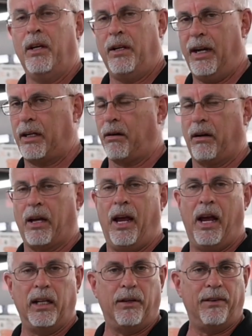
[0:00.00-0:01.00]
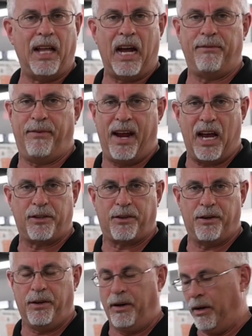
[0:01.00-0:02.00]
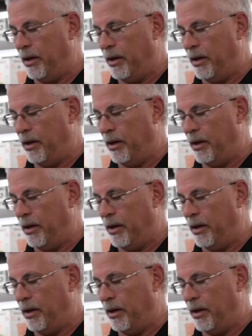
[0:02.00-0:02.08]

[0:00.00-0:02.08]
They cook a hell of a lot faster.